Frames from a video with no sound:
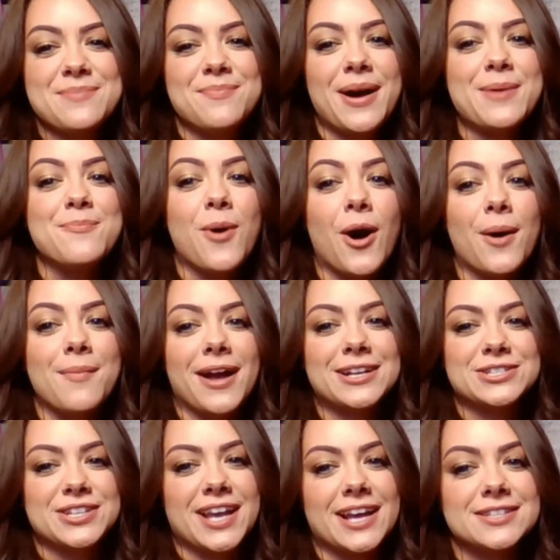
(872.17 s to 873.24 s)
My mom
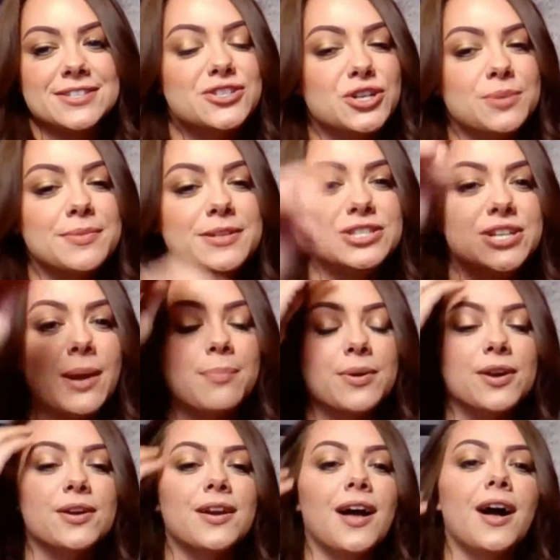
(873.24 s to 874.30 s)
actually has a German Shepherd.